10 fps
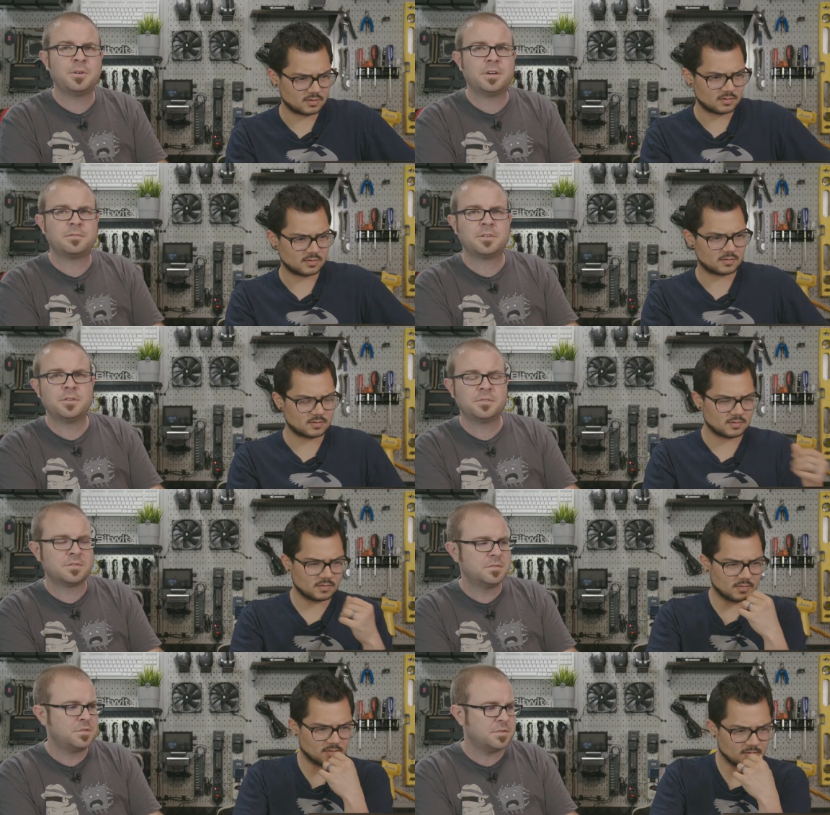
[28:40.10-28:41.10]
Speaker 1: we offer no
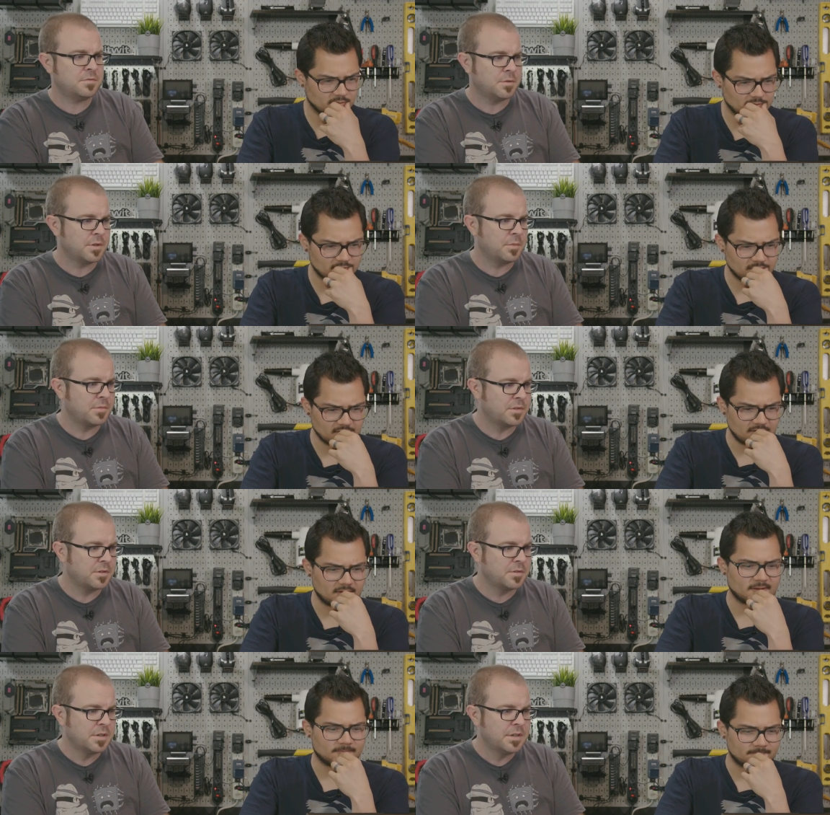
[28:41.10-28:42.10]
solution for them.
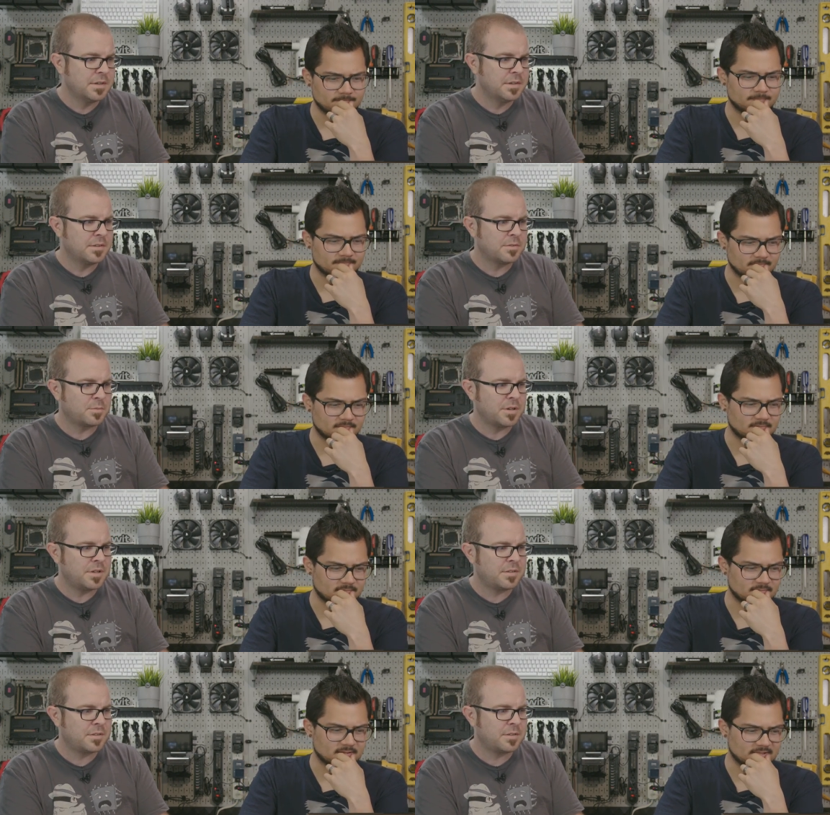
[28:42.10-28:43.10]
So it's
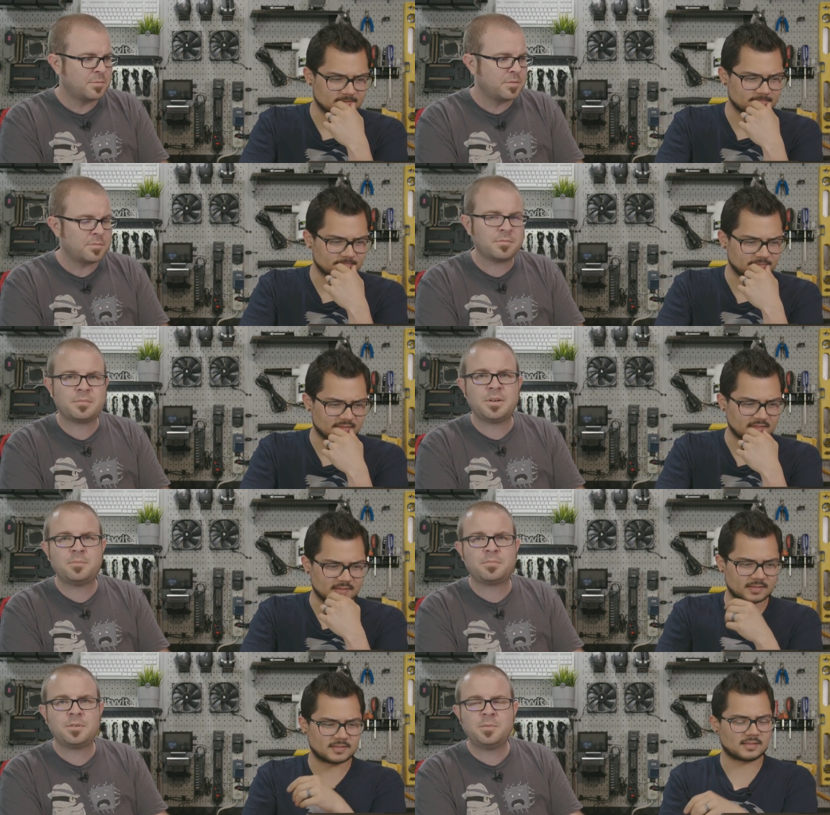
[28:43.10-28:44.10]
pretty,
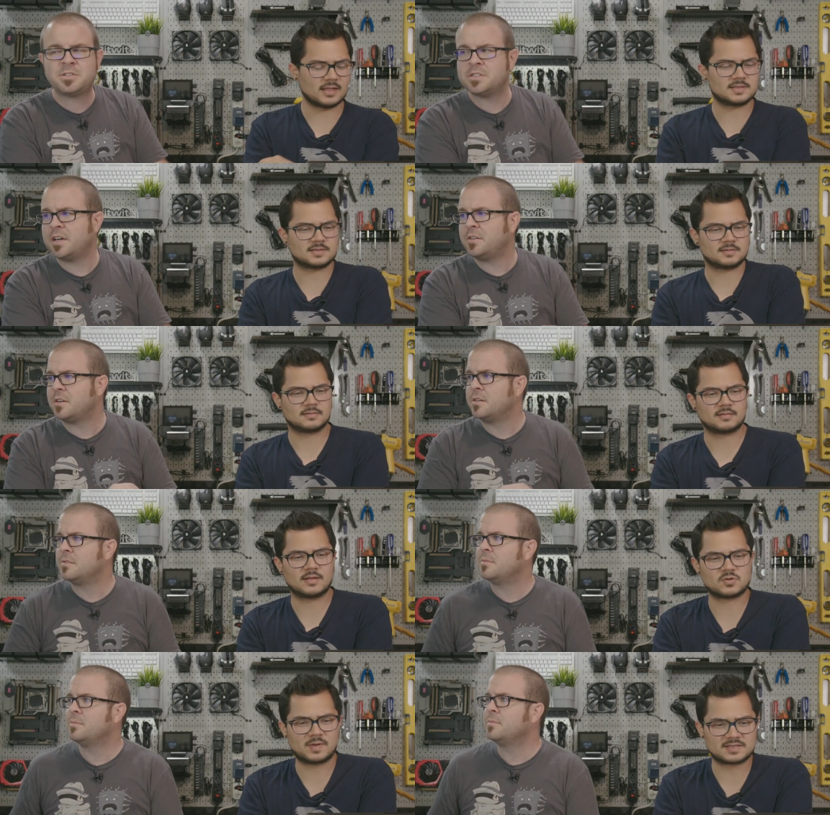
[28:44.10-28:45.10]
pretty, pretty much that's, a downer.
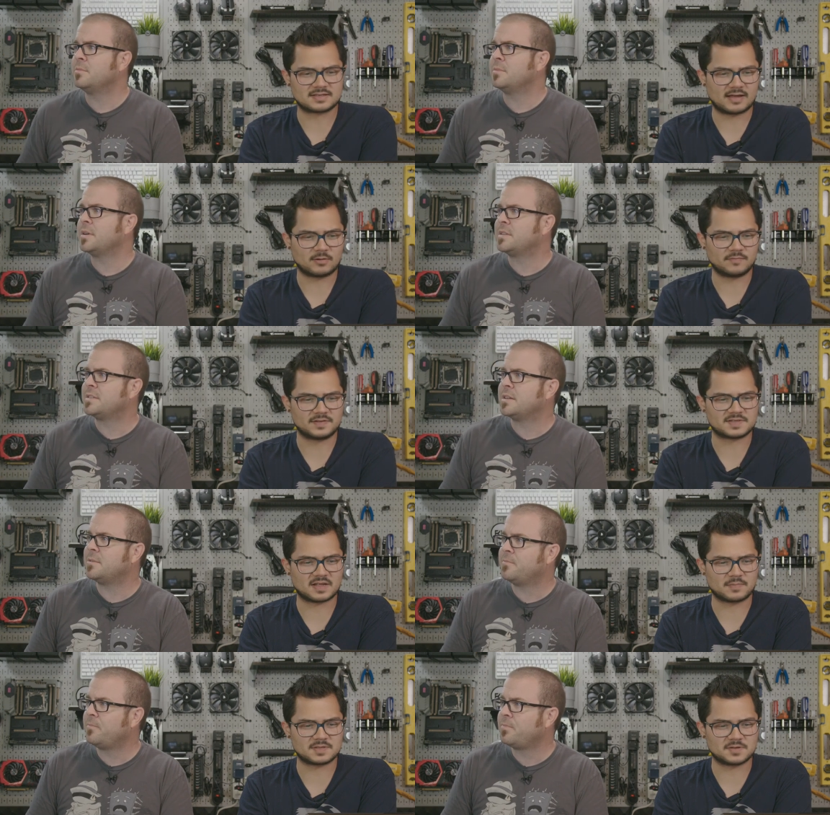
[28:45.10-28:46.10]
That's what makes the title but, of this um,
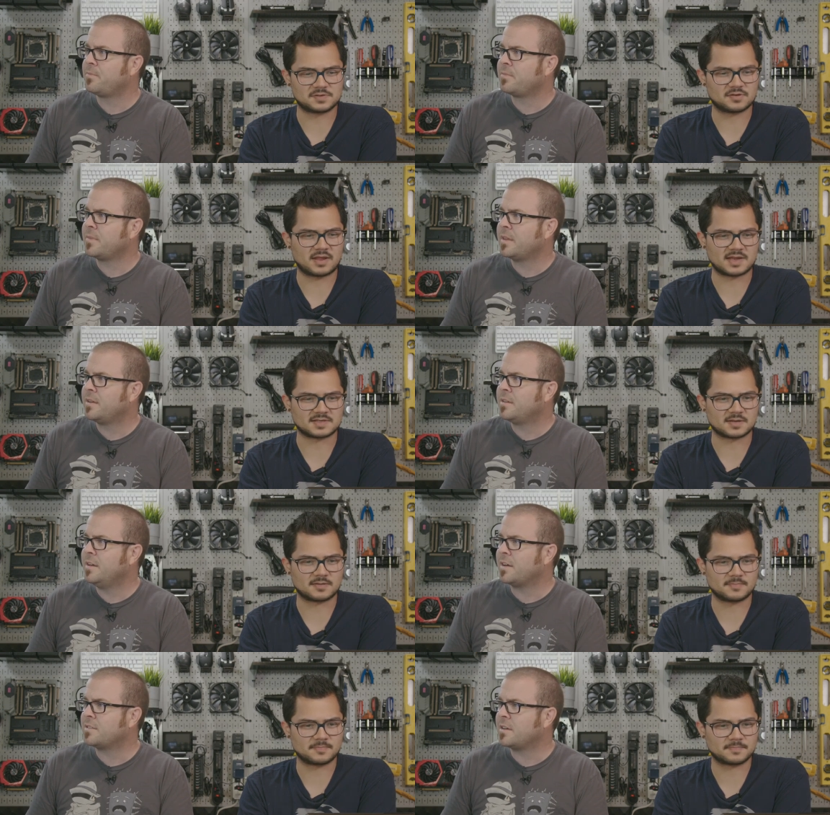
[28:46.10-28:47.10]
segment
Speaker 2: so
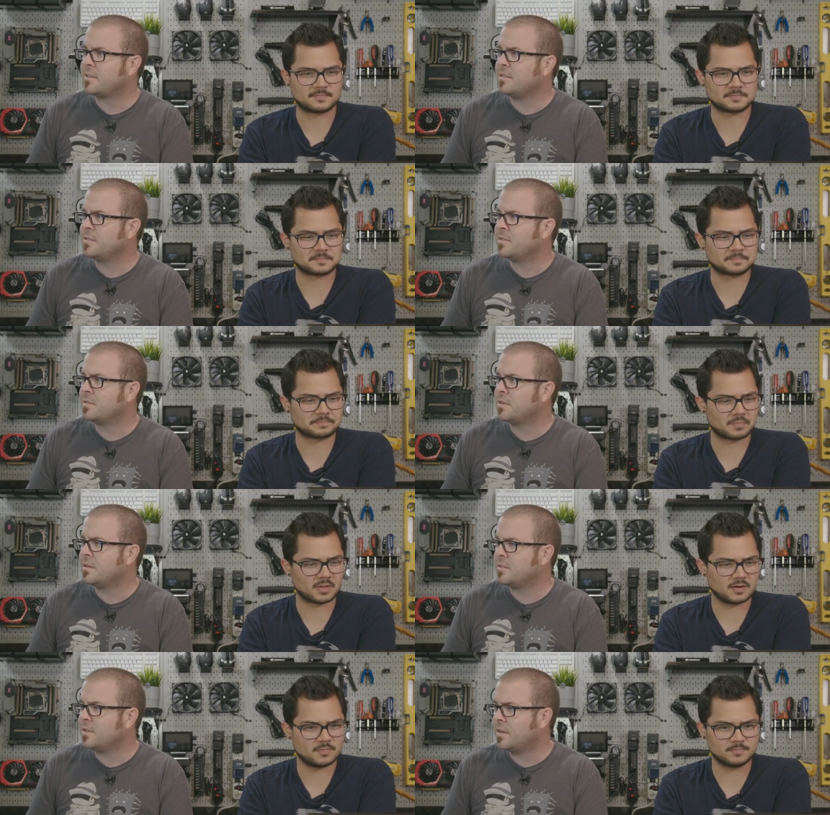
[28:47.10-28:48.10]
sarcastic. Yeah,
Speaker 1: exactly.
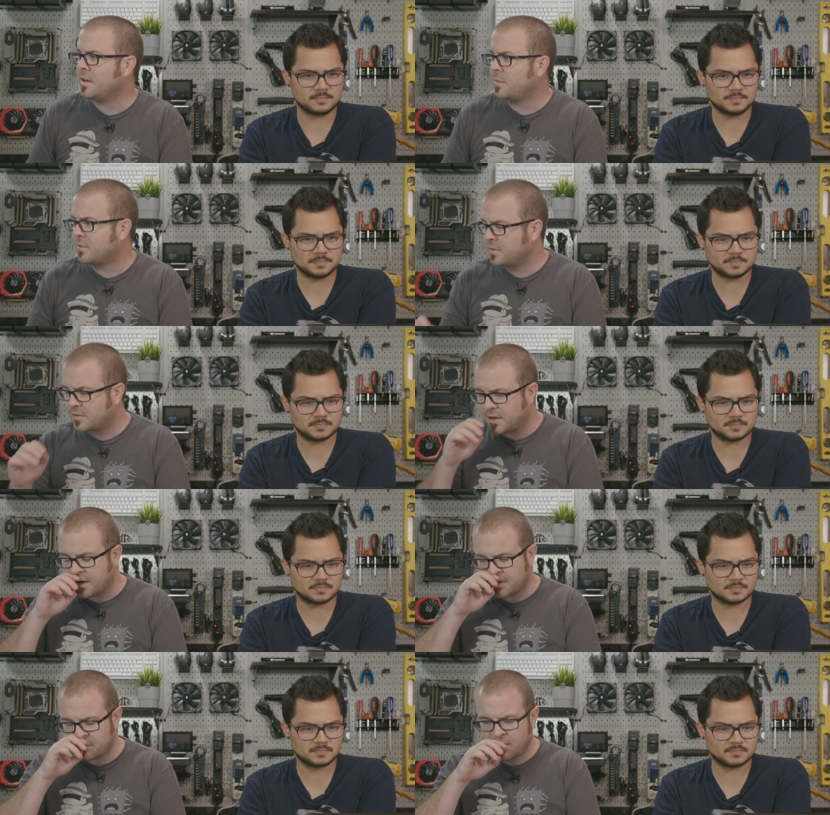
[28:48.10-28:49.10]
Absolute
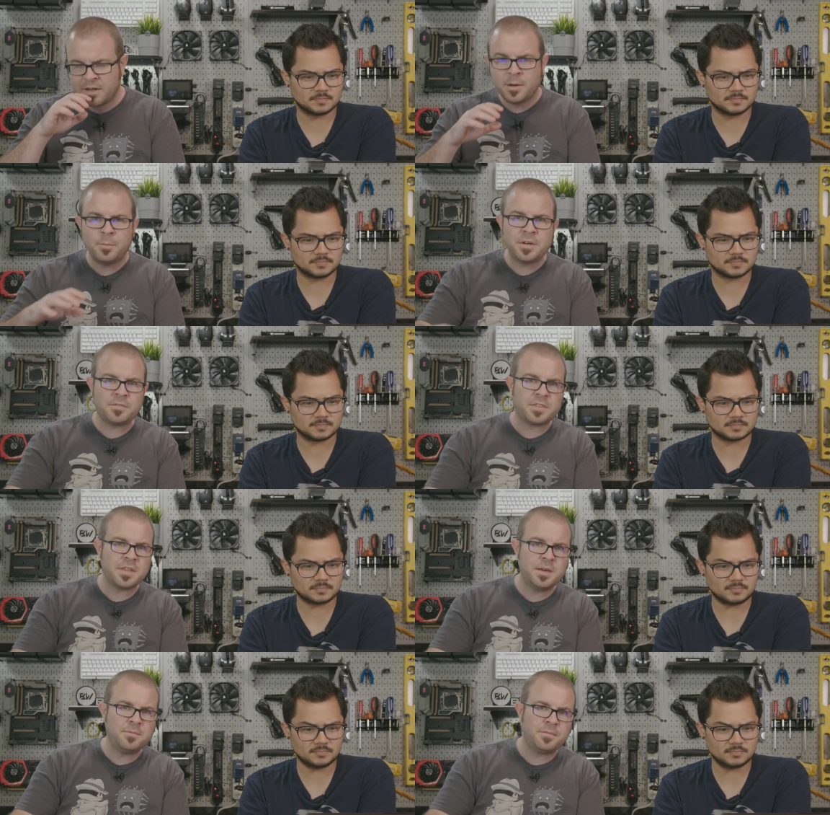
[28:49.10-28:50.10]
sarcasm. Bit of a
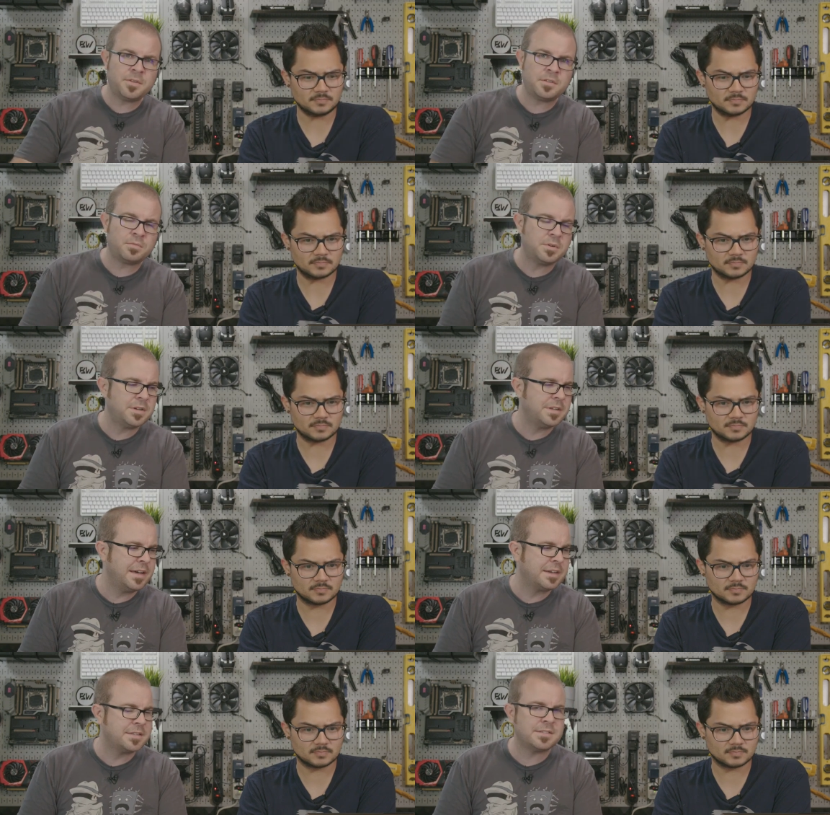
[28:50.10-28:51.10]
theme for this one,
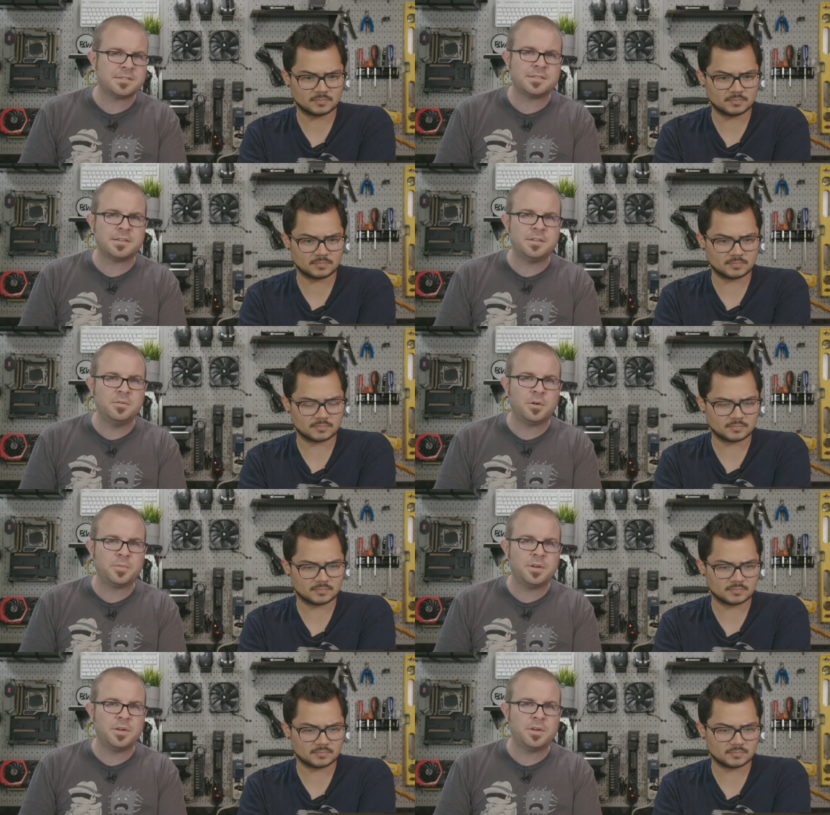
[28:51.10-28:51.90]
and that is that you are